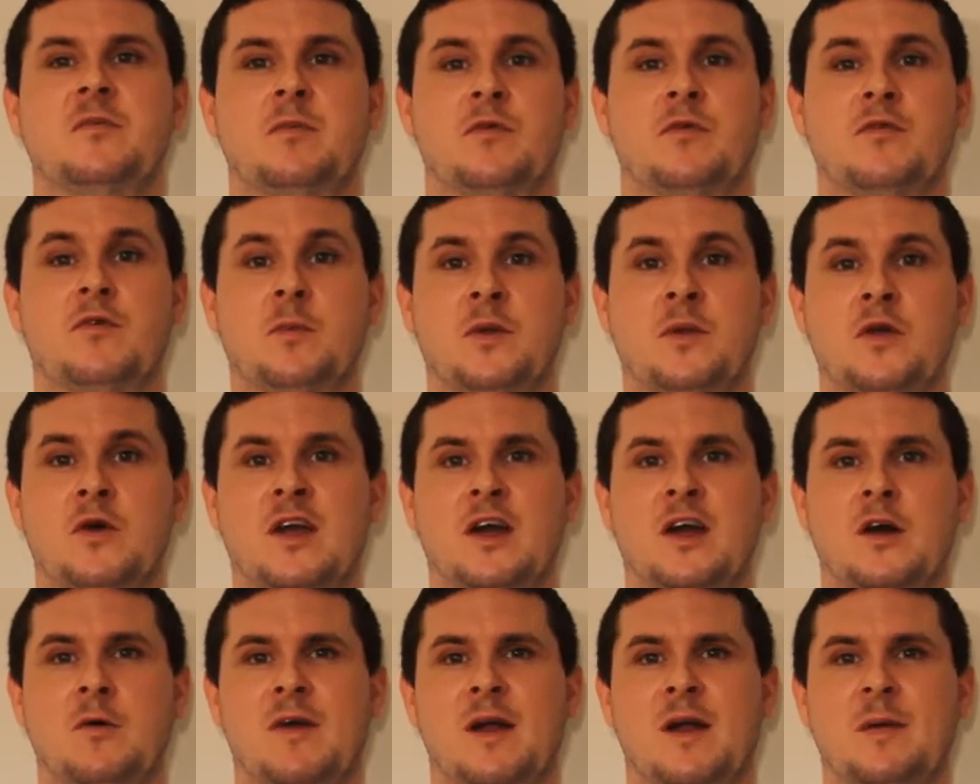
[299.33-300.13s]
performing your
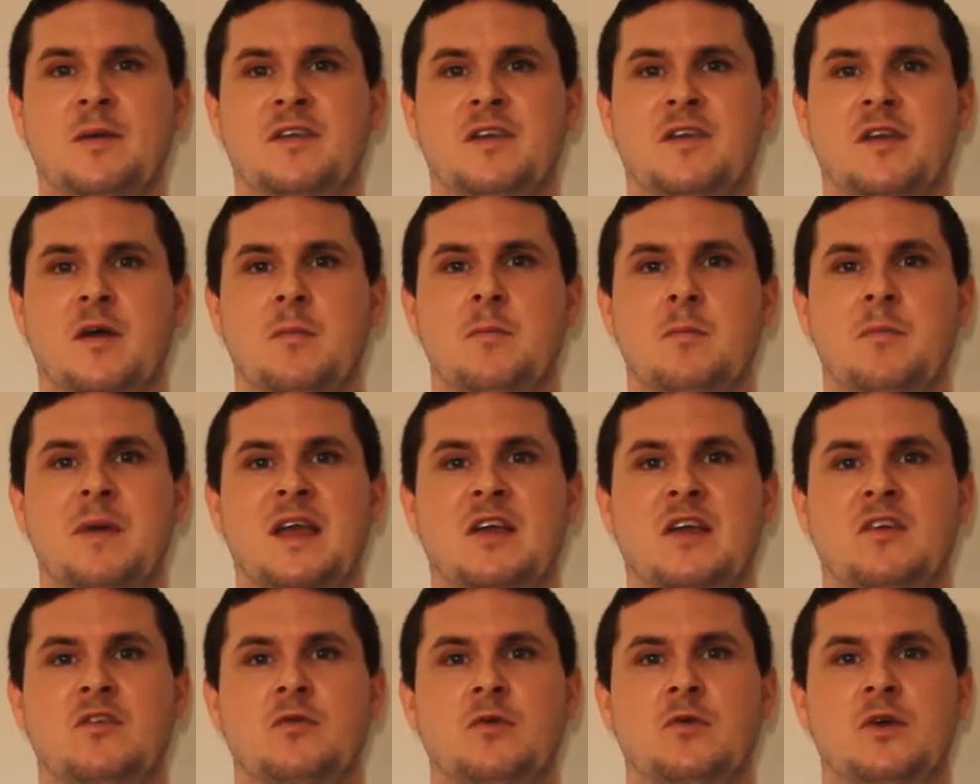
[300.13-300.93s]
hill reps,
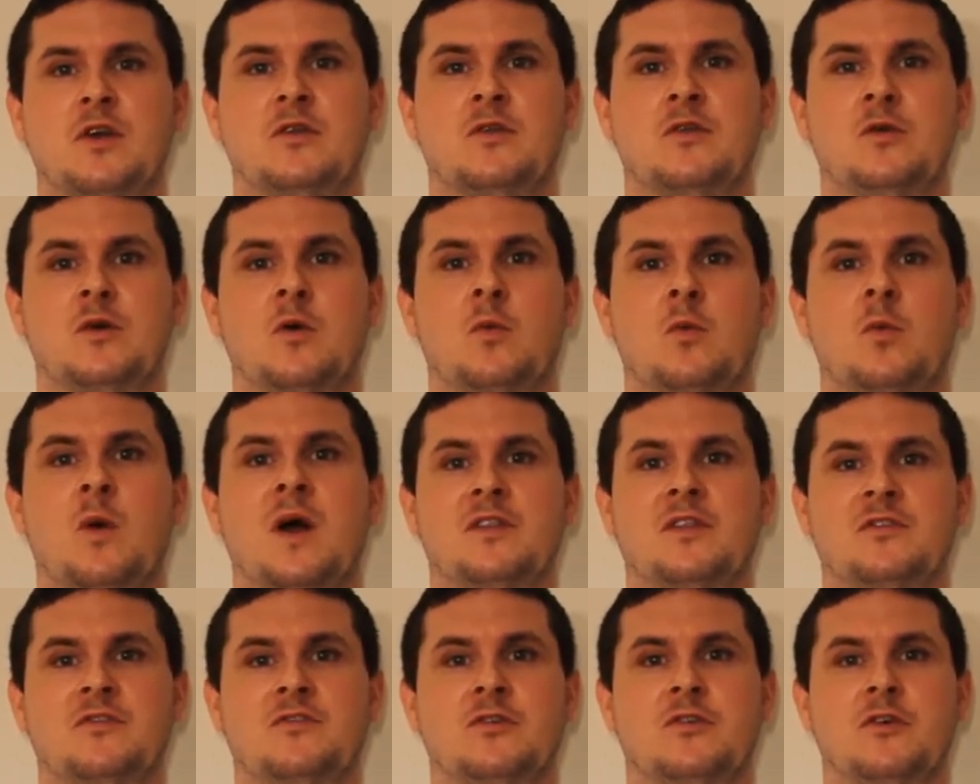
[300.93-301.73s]
make sure you do a
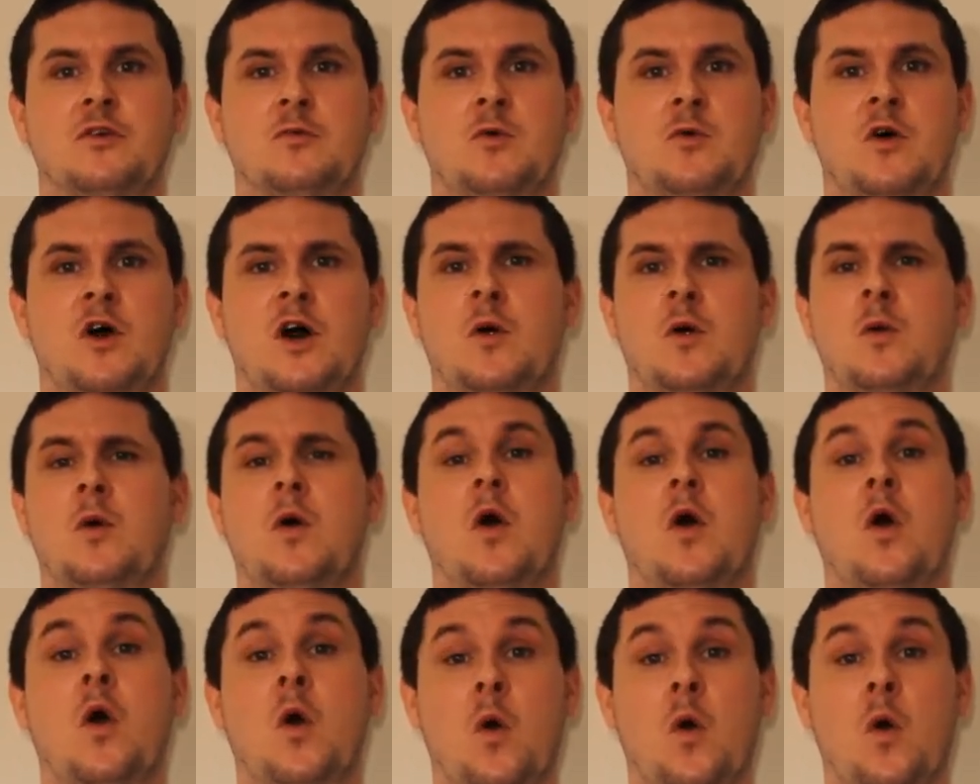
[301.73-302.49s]
1 to 2 mile